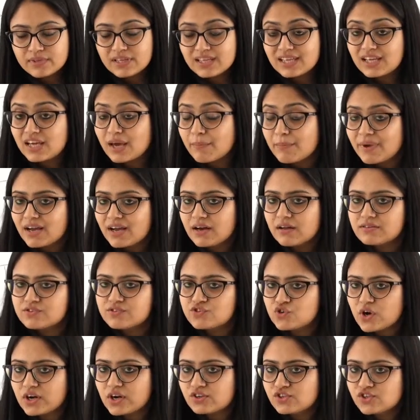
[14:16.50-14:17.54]
chemical
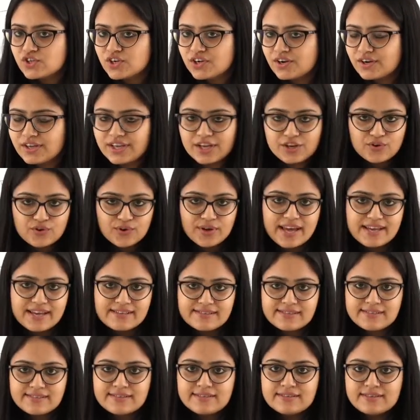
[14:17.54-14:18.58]
structure? Can you
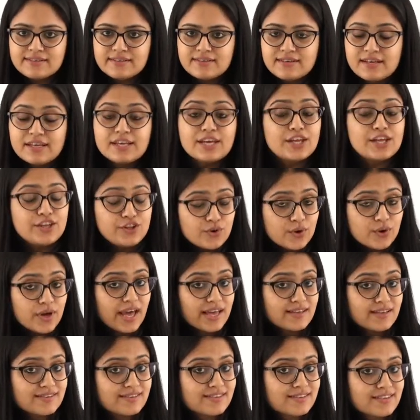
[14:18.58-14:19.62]
guess? Can you
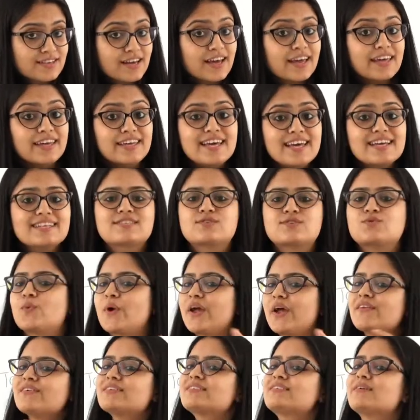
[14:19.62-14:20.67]
guess? Yes,
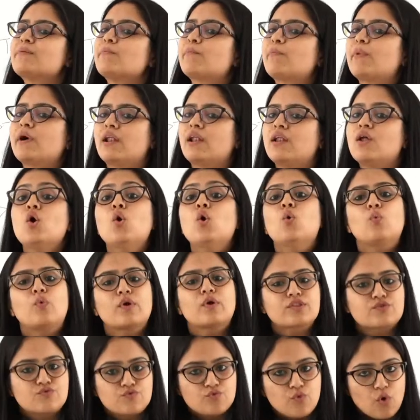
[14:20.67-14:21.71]
very simple,
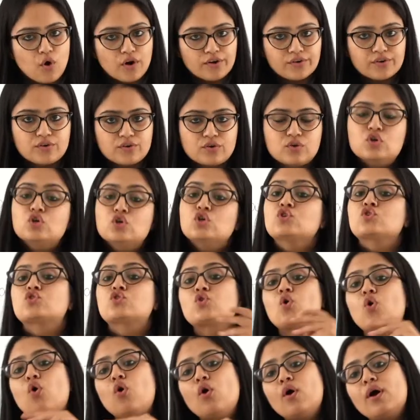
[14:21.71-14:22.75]
with water.
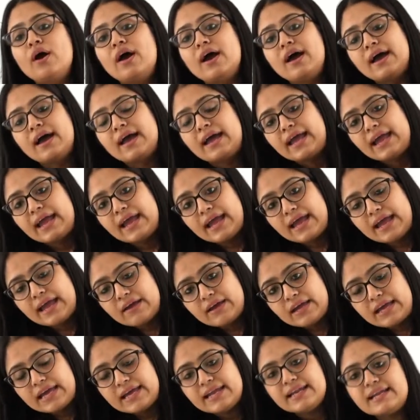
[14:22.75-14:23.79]
So
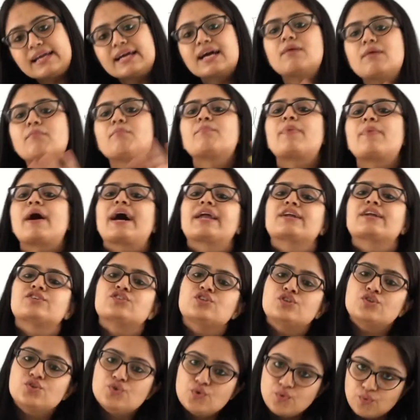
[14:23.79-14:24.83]
in
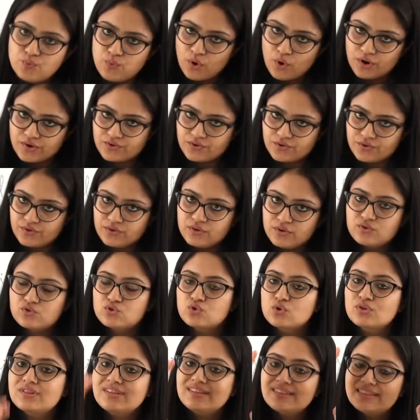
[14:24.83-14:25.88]
comparison to water,
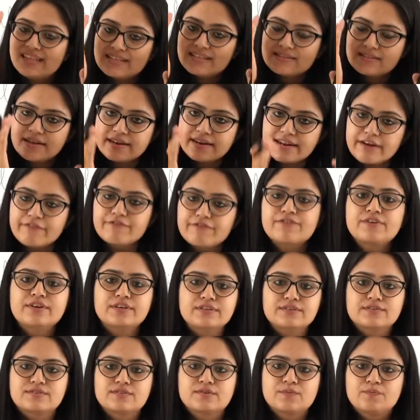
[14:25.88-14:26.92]
so there's a
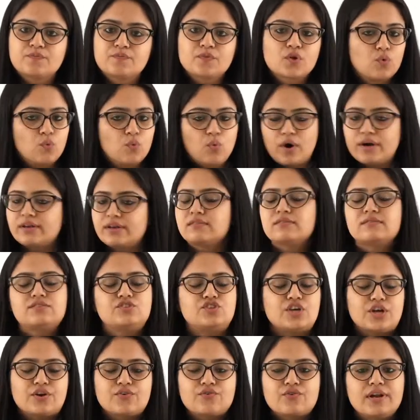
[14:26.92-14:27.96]
reference. What
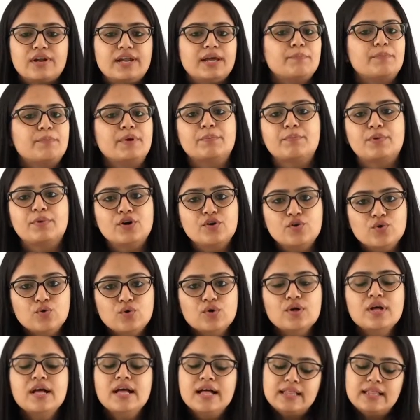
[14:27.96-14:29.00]
generally people
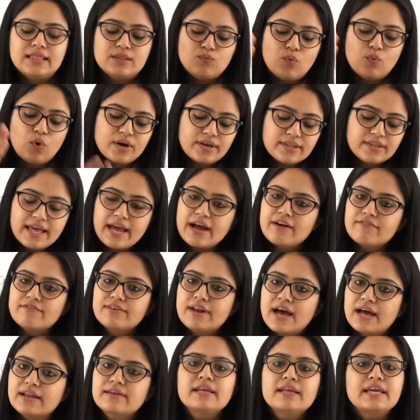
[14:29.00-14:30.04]
do, what they have
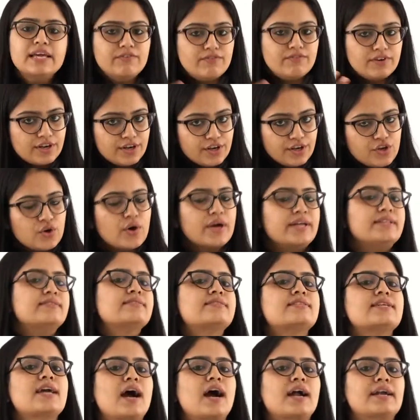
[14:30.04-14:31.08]
done even in your
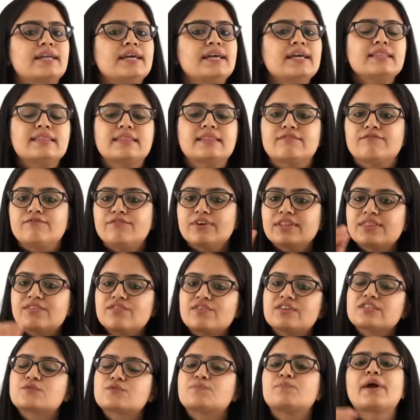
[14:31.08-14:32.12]
NCERT with
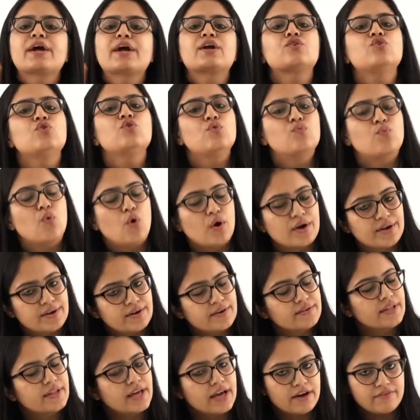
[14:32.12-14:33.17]
respect to water
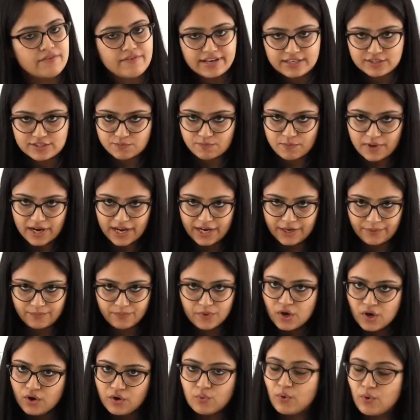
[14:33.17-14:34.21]
they have explained,
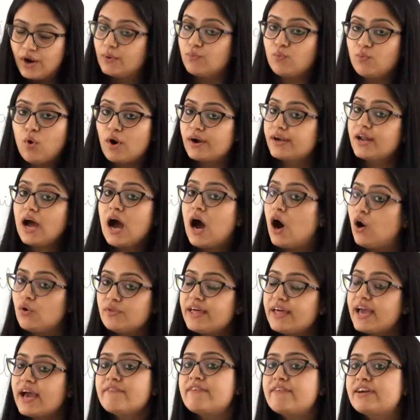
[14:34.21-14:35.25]
and how
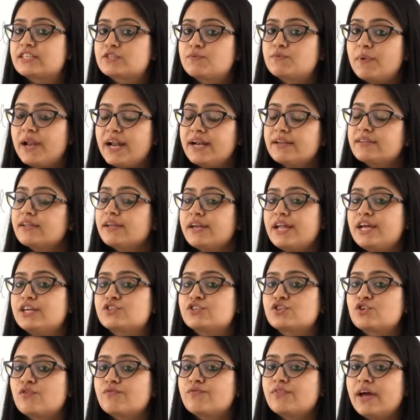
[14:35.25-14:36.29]
they have explained the
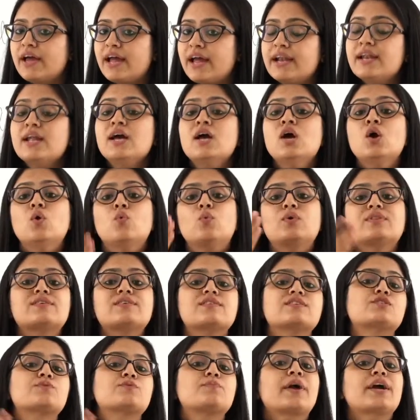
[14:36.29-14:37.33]
nature of the head. With
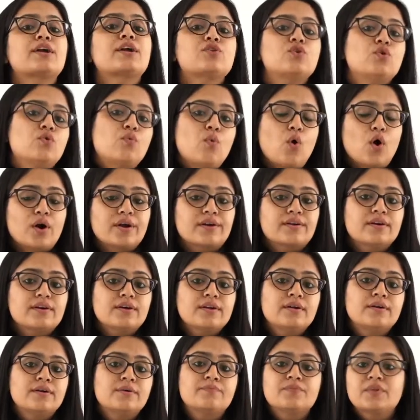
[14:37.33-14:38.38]
respect to
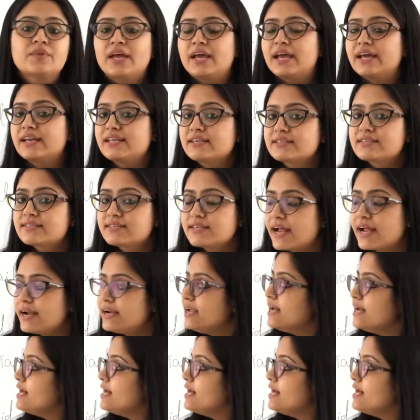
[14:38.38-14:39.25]
water, it is said